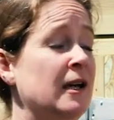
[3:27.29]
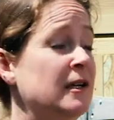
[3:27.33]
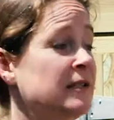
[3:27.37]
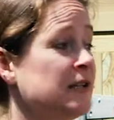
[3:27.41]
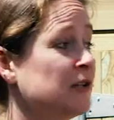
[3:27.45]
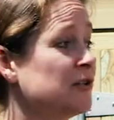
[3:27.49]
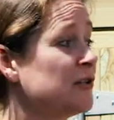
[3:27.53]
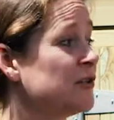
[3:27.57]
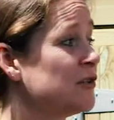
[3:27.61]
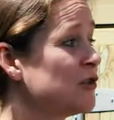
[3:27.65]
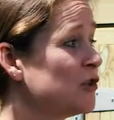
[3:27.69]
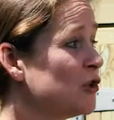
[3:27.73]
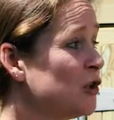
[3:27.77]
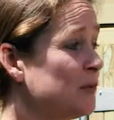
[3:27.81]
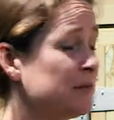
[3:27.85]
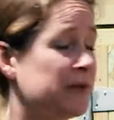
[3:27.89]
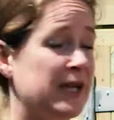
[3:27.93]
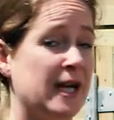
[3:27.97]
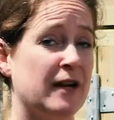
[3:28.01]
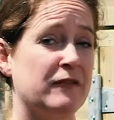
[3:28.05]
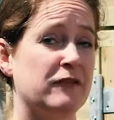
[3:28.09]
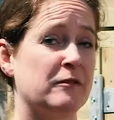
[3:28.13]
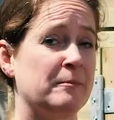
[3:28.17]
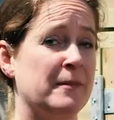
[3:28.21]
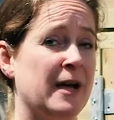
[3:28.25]
So to stop
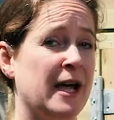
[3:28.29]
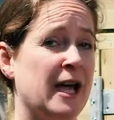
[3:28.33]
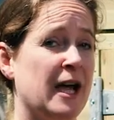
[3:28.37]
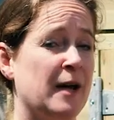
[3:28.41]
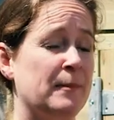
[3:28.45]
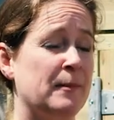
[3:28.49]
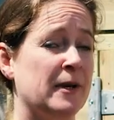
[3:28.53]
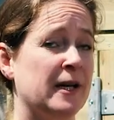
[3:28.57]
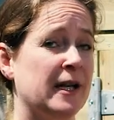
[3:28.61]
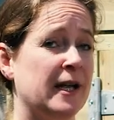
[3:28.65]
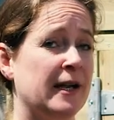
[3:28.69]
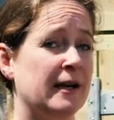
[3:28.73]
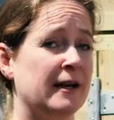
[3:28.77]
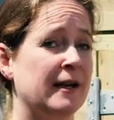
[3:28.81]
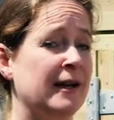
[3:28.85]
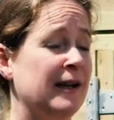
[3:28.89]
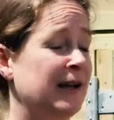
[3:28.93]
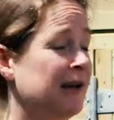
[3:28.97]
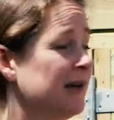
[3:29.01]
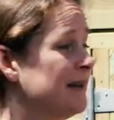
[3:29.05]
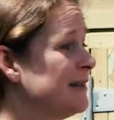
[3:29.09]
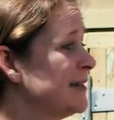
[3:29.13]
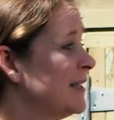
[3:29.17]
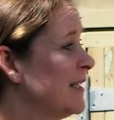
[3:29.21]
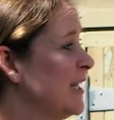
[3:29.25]
that from happening
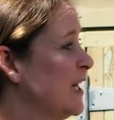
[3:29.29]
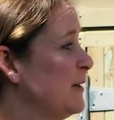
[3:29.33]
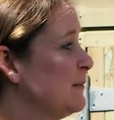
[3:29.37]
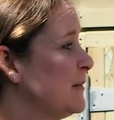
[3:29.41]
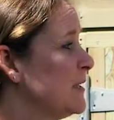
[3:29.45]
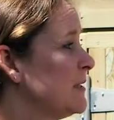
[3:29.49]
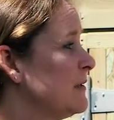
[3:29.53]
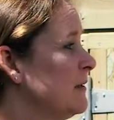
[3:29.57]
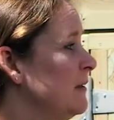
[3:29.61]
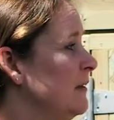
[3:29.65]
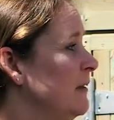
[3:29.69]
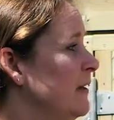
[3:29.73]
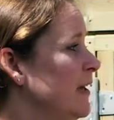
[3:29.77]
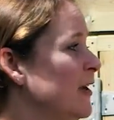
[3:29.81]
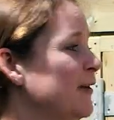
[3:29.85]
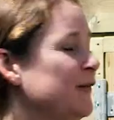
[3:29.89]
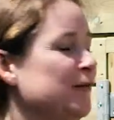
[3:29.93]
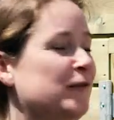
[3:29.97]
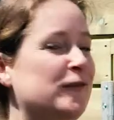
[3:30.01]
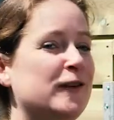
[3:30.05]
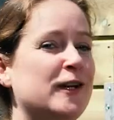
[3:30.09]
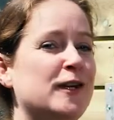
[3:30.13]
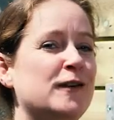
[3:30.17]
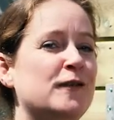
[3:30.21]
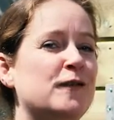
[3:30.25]
and to keep this
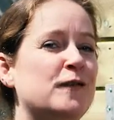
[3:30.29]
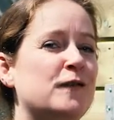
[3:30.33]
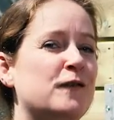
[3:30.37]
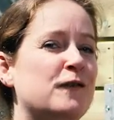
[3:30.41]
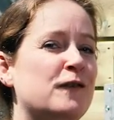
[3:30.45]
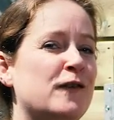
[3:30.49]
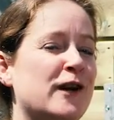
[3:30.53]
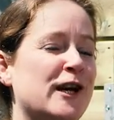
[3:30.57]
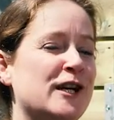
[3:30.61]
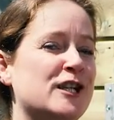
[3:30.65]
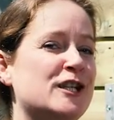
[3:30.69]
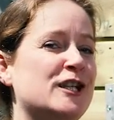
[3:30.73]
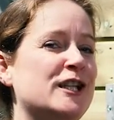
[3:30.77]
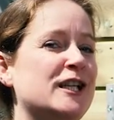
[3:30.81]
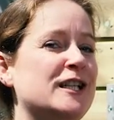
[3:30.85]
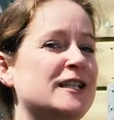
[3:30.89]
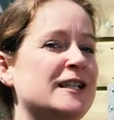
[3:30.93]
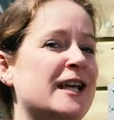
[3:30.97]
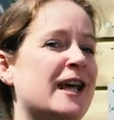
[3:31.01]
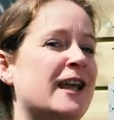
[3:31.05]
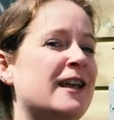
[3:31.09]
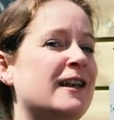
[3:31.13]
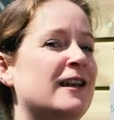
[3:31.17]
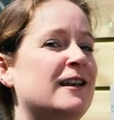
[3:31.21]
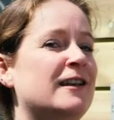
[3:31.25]
lovely, freshly
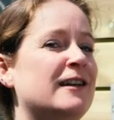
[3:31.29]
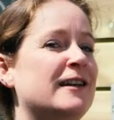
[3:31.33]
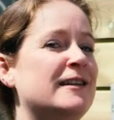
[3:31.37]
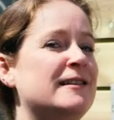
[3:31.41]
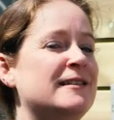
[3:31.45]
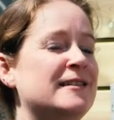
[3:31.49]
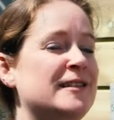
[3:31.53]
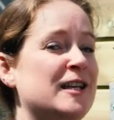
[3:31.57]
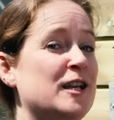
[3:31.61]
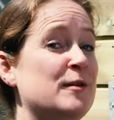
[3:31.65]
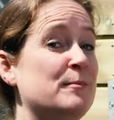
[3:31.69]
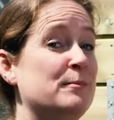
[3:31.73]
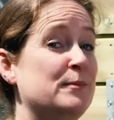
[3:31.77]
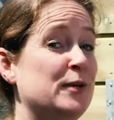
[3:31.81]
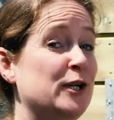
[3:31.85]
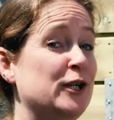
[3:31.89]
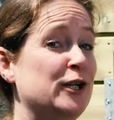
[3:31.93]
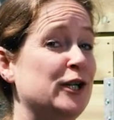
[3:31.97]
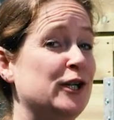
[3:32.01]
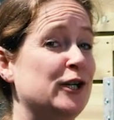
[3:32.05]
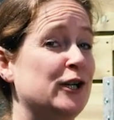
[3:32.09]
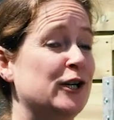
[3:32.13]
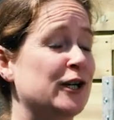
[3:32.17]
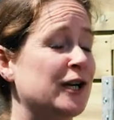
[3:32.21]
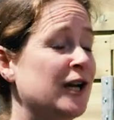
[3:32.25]
tannalized timber
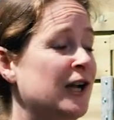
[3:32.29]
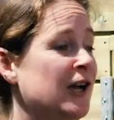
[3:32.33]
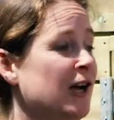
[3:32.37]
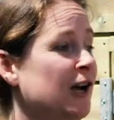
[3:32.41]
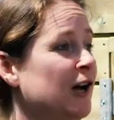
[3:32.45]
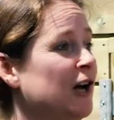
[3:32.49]
look,